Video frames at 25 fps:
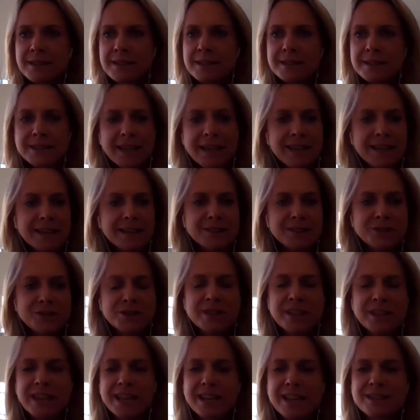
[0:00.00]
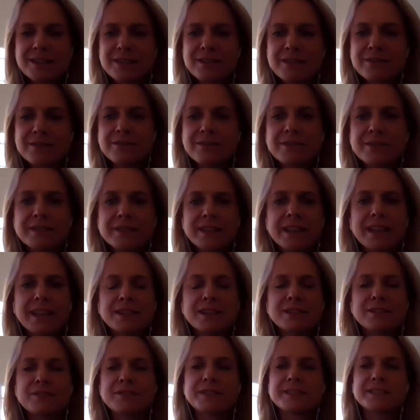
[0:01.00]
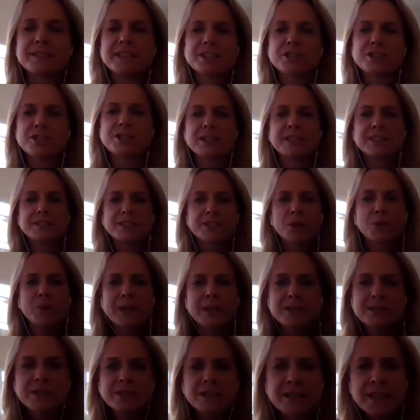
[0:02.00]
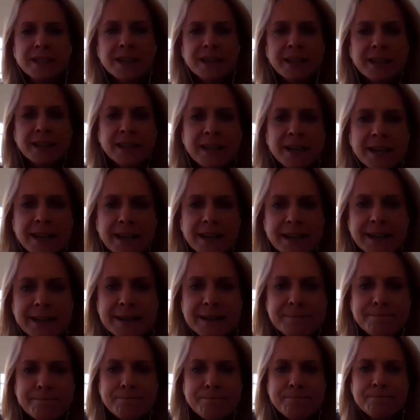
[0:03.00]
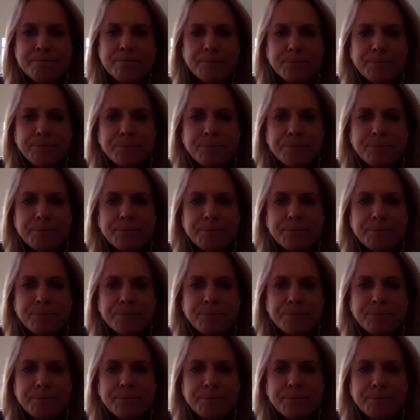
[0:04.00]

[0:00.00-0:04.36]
take us to the end of the session. It's a question around